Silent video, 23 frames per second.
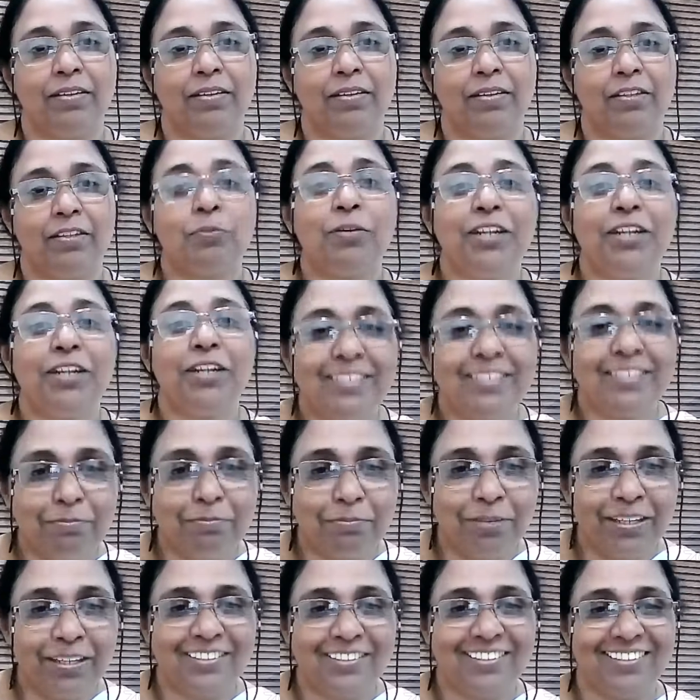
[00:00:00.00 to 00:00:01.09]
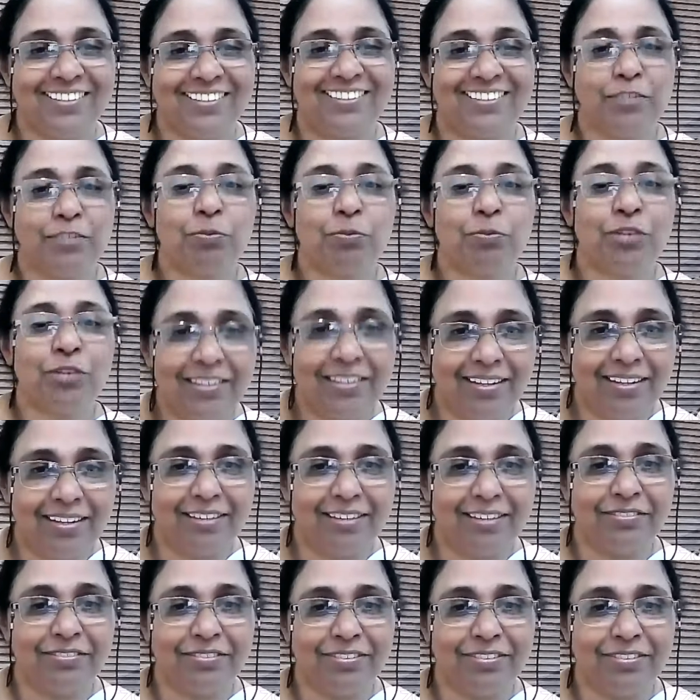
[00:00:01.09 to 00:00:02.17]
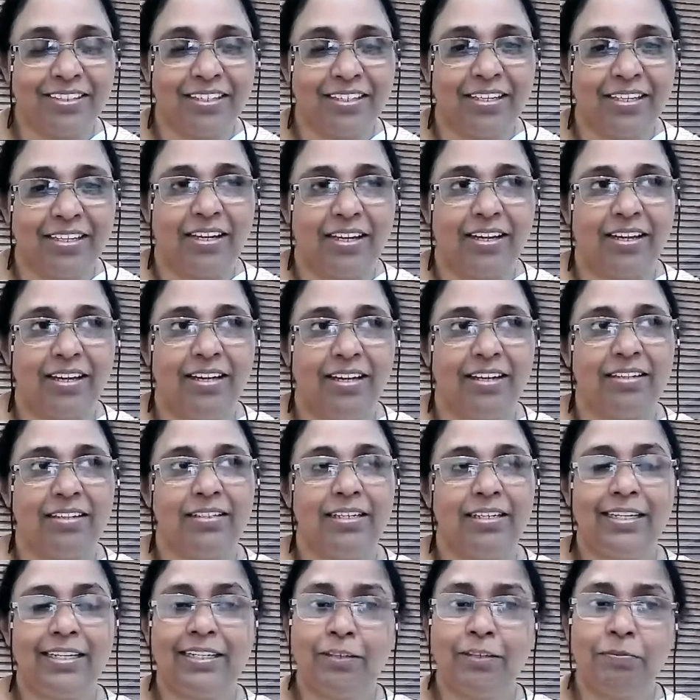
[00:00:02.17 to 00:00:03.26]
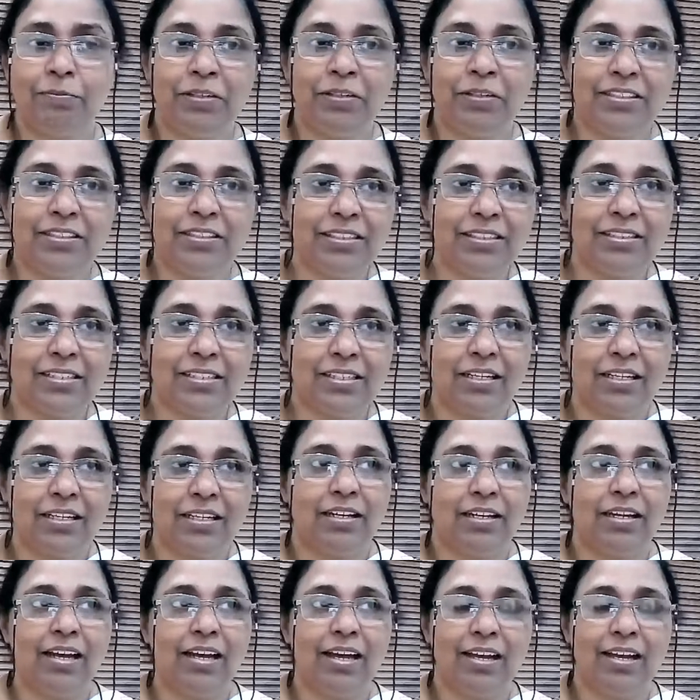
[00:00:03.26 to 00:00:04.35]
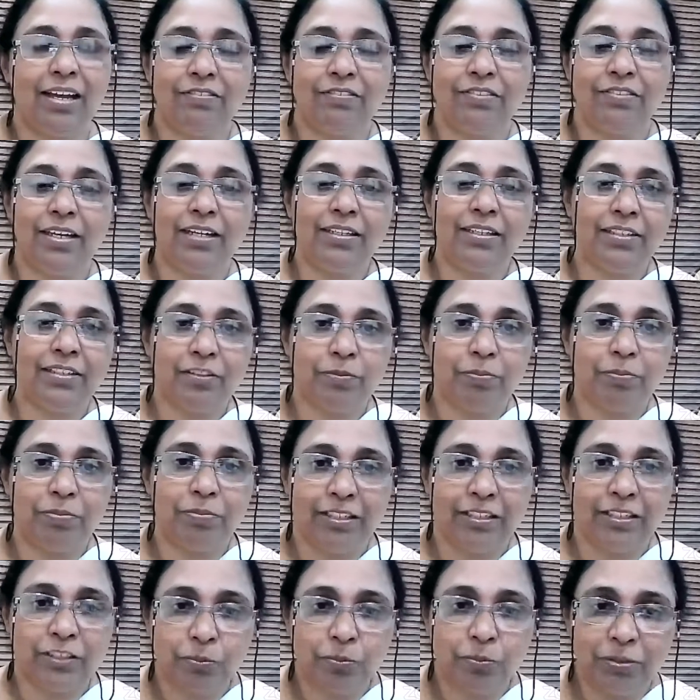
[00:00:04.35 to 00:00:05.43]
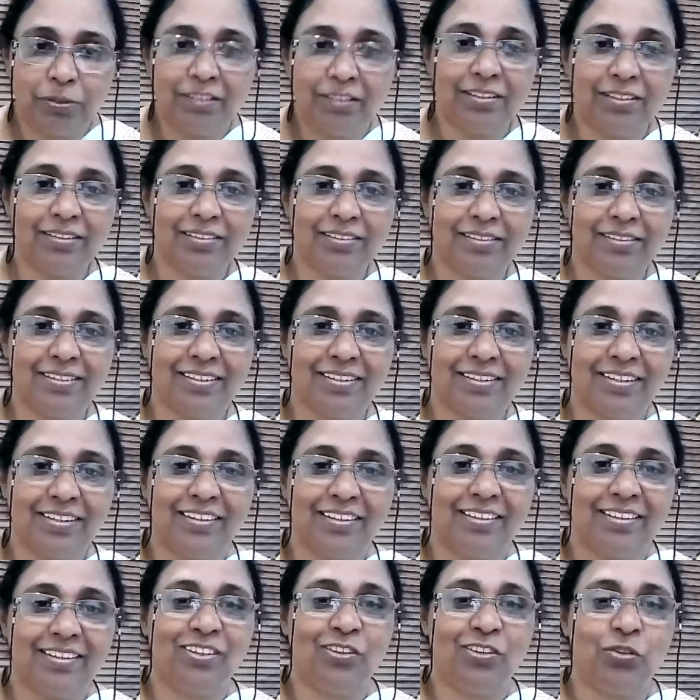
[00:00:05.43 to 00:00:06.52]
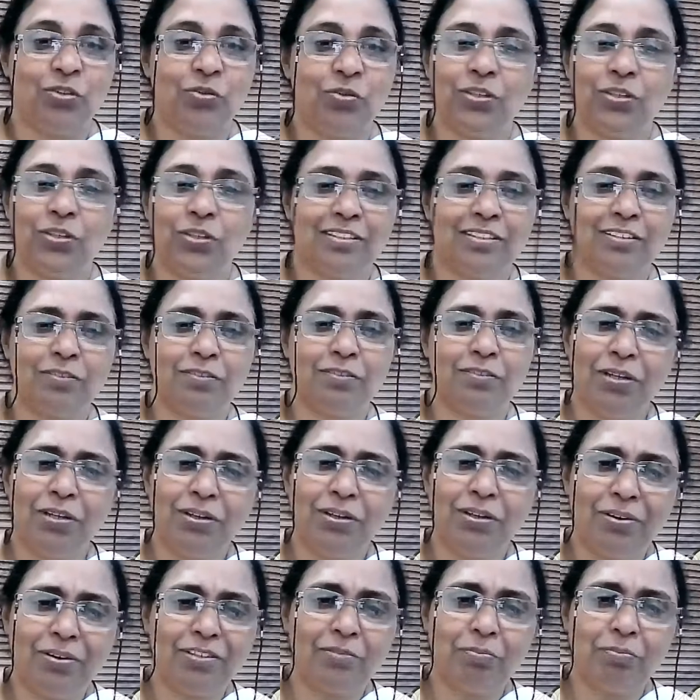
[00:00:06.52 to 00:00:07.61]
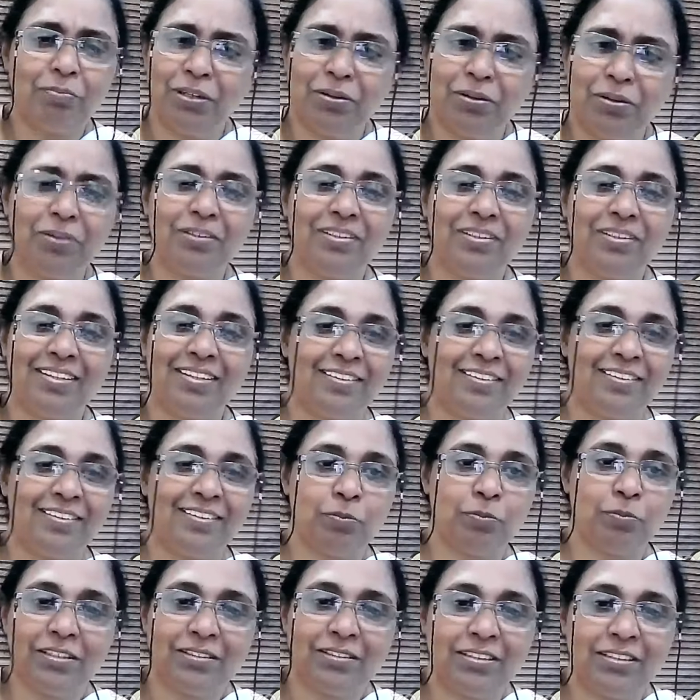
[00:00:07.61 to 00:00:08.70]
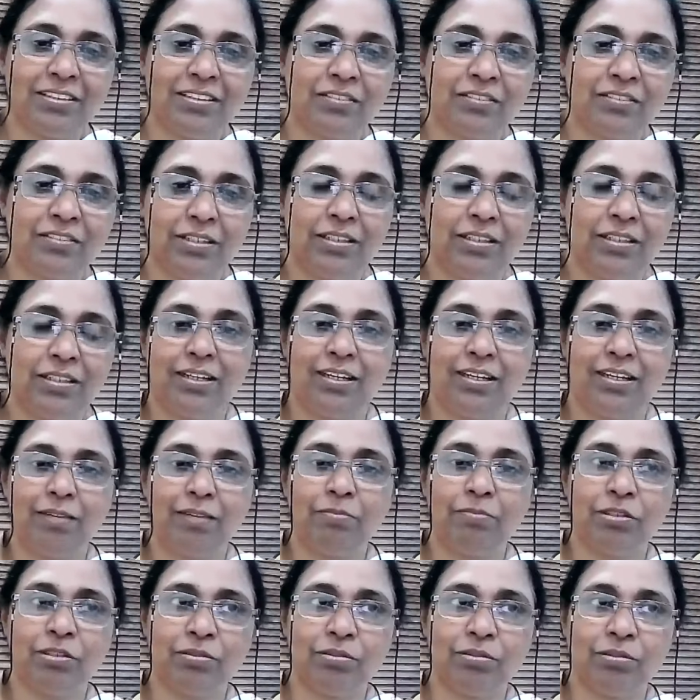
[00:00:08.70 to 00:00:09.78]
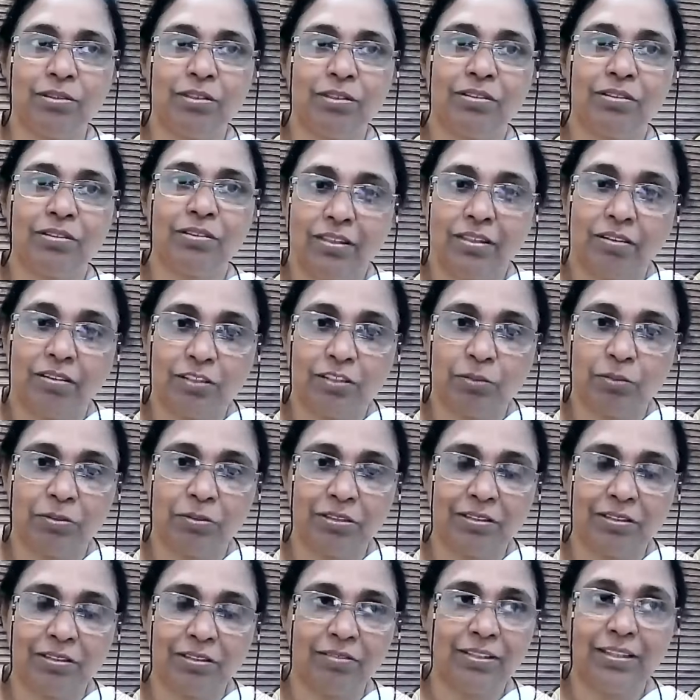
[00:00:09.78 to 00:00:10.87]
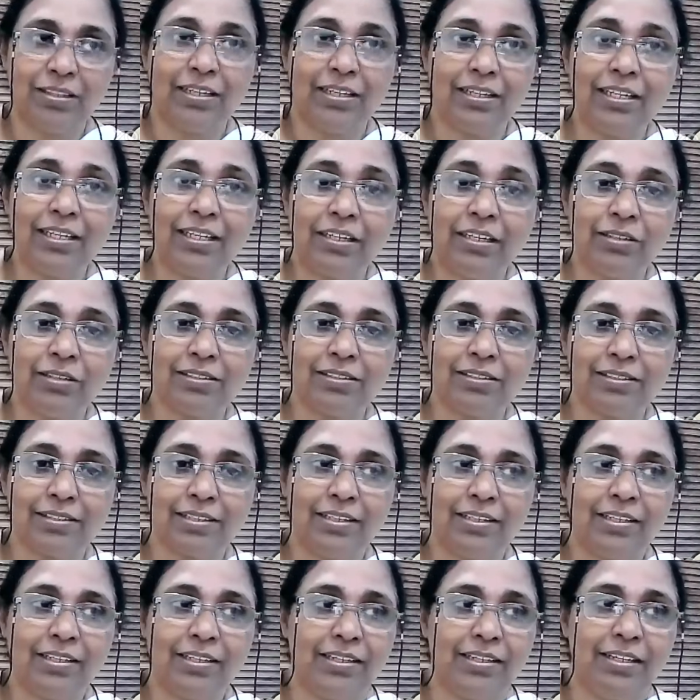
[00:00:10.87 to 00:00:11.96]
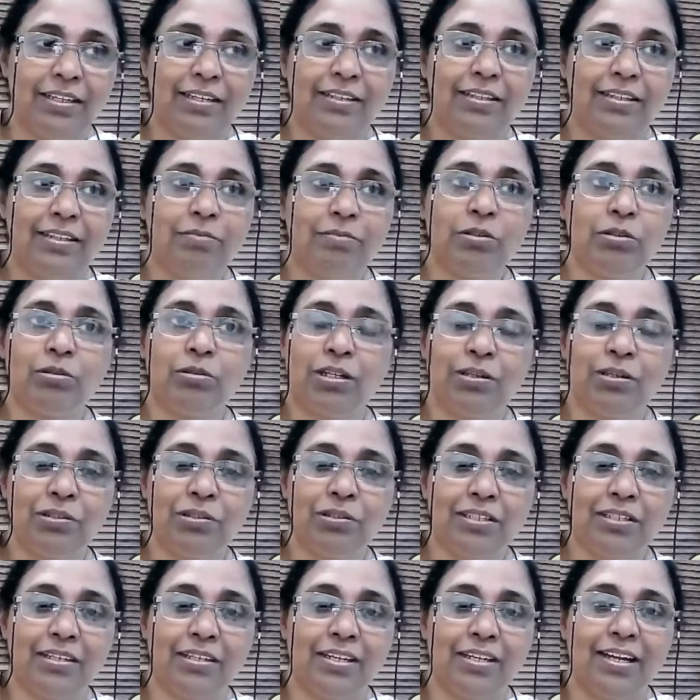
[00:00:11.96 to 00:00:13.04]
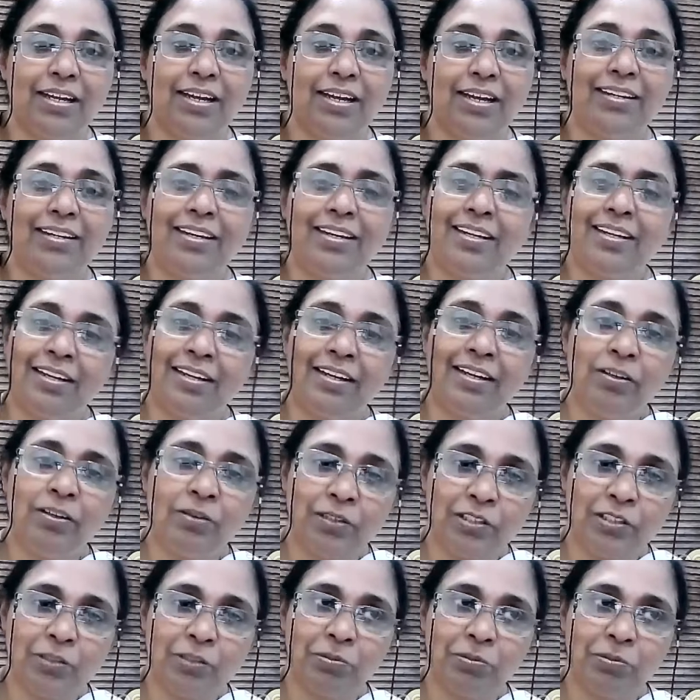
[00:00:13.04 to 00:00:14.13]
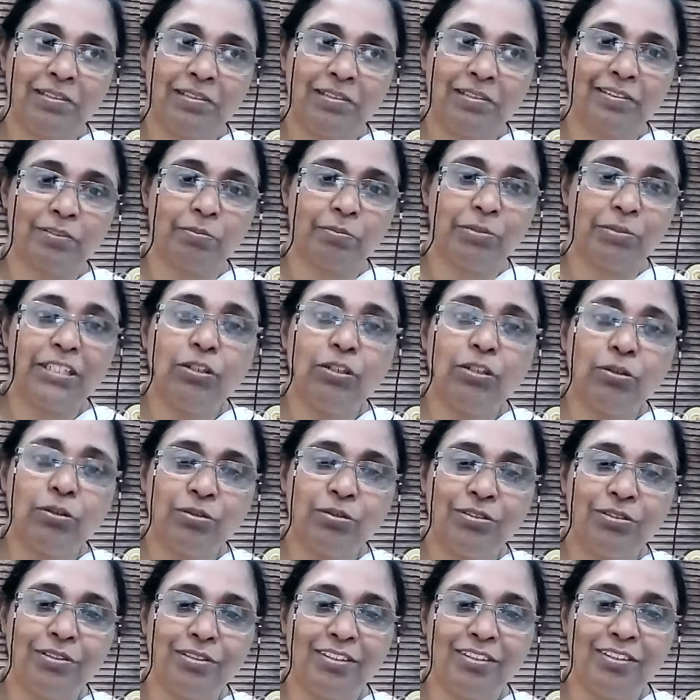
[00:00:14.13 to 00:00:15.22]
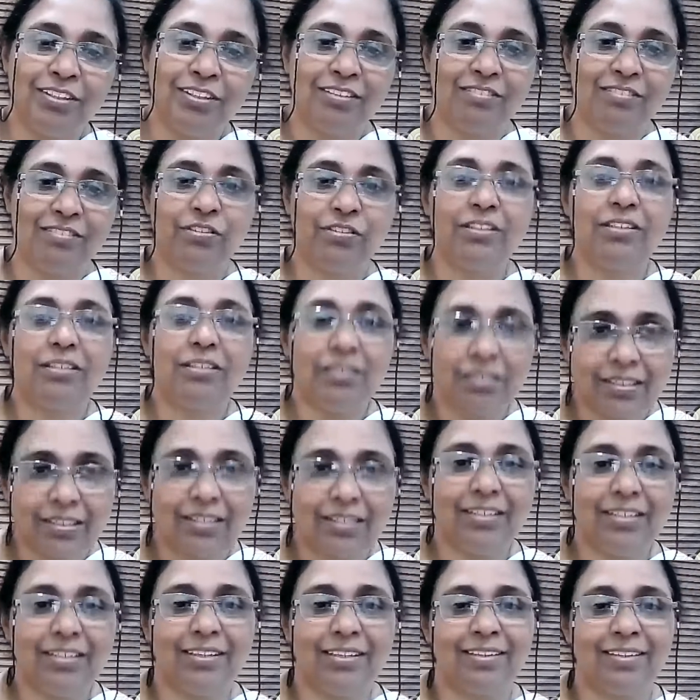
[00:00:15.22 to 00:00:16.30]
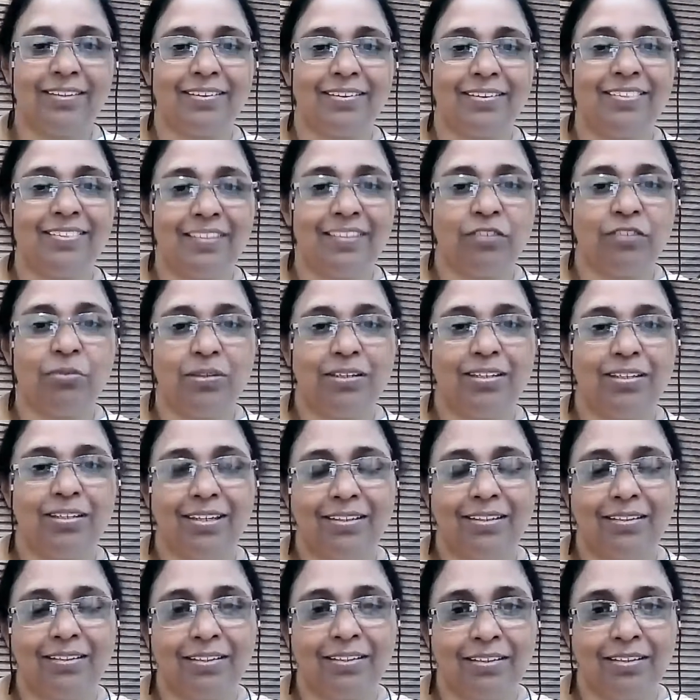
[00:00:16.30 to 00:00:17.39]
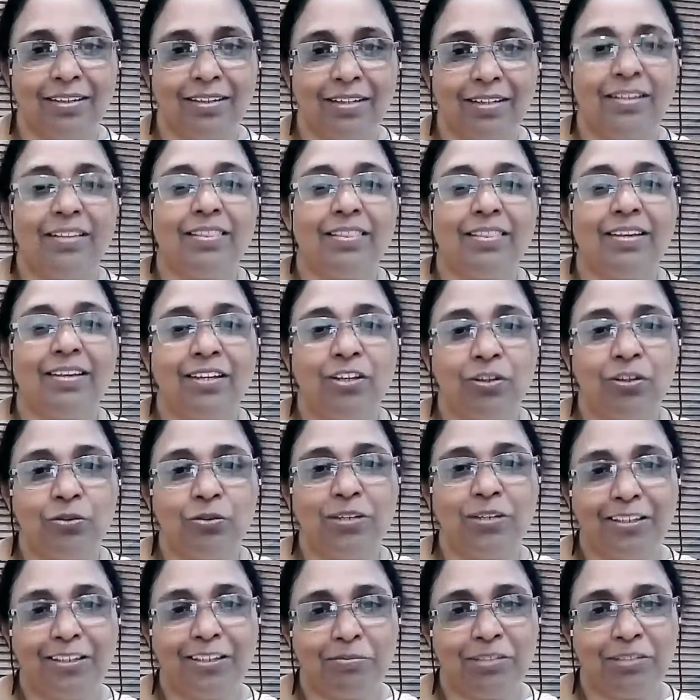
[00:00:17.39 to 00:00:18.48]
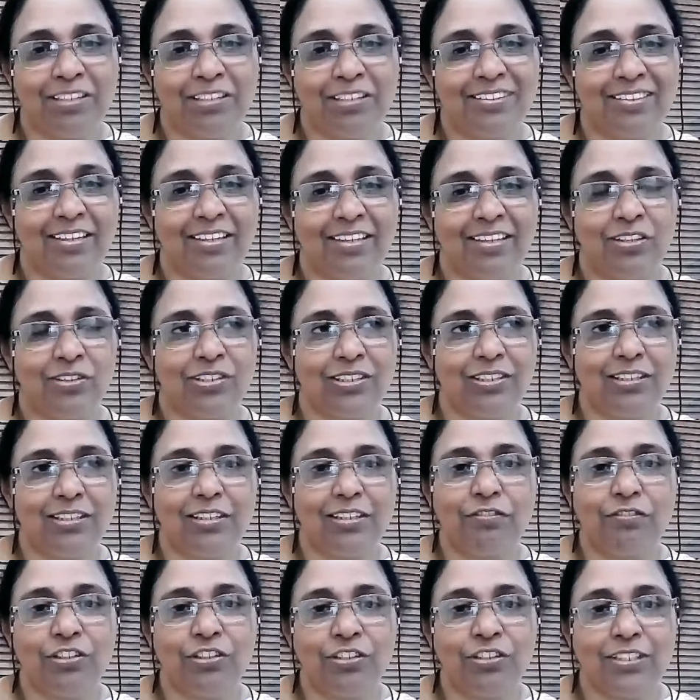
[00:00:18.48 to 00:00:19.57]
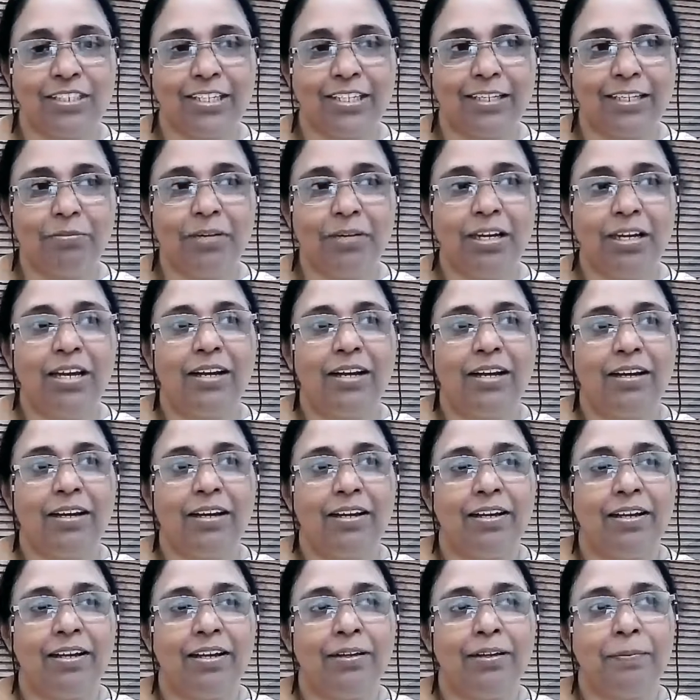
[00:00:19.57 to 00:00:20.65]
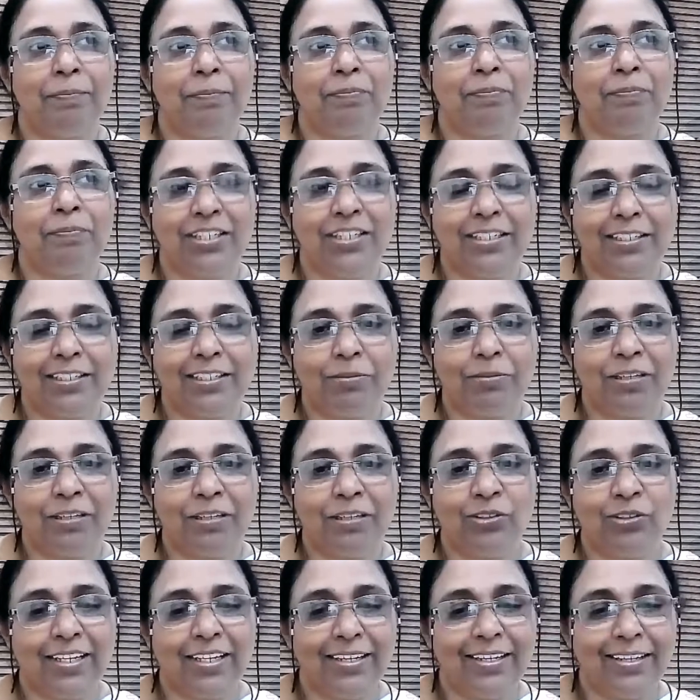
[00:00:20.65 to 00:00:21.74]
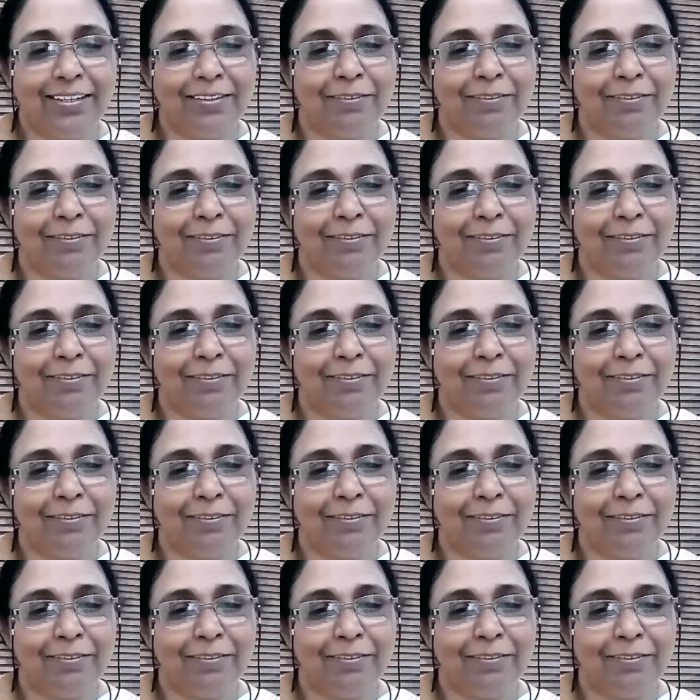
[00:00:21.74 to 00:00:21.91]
spread compassion, spread love, and let our patients have that experience, which is beyond their expectation when they came to the hospital. When they leave us, let them go out and let our hospitals be known for the nursing care that we render. Thank you very much. Thank you, Shirley, for your time. Jacob, are you there?